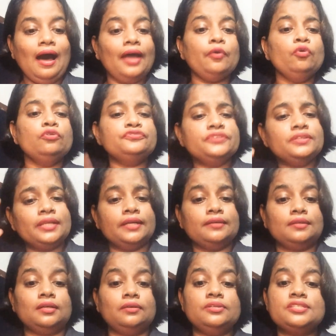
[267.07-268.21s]
I often
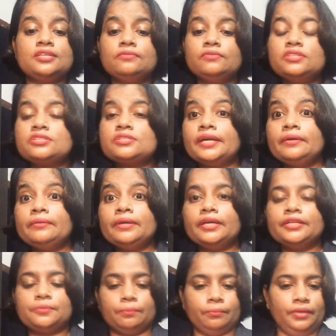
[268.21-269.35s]
think there is someone
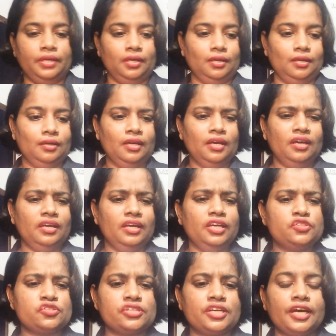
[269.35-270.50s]
staring at me.
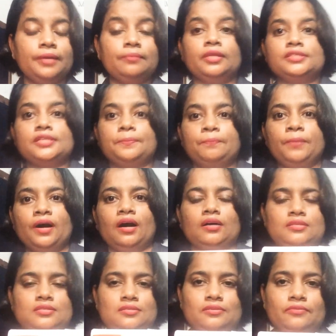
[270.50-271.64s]
Each time that
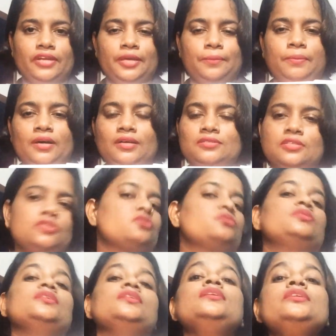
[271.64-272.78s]
when I passed
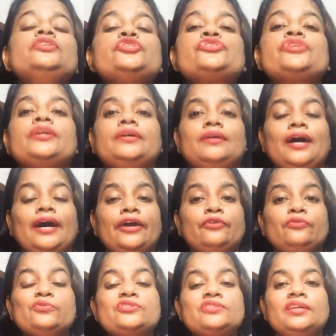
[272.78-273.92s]
through the shed, I
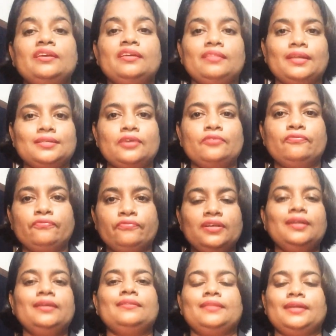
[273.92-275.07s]
was thinking that I'm
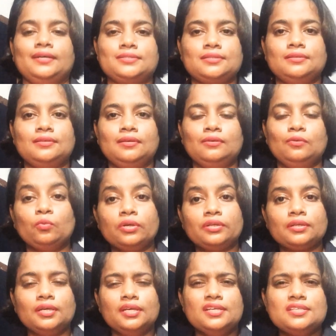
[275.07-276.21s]
feeling that
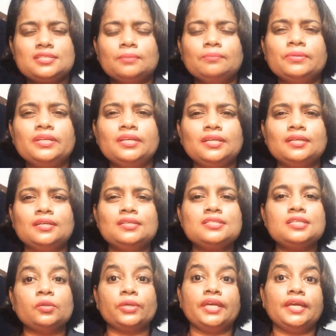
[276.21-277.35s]
what somebody
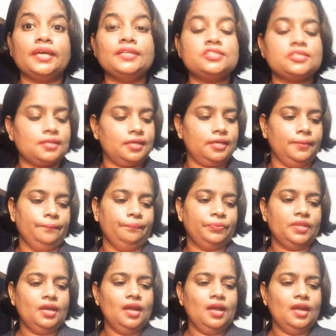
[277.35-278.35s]
is looking at him.